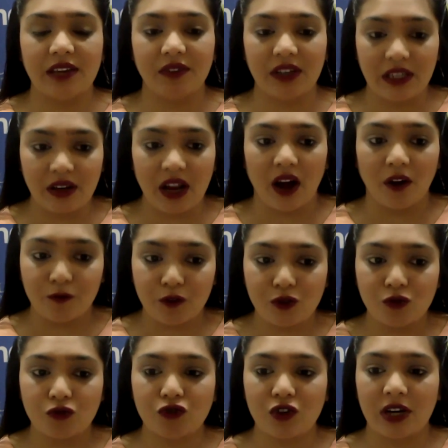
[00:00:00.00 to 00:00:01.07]
Even in
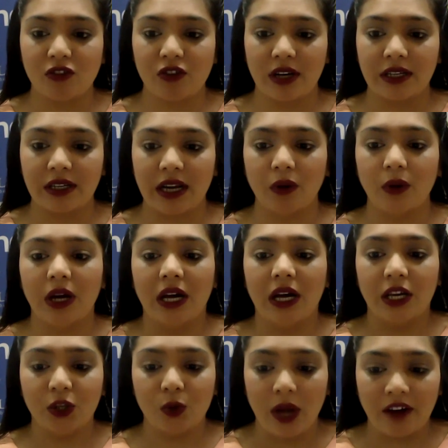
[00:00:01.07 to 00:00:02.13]
afternoon trade right now,
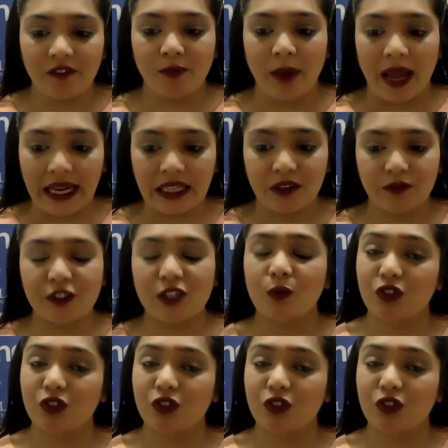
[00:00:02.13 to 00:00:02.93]
you have Bank Nifty,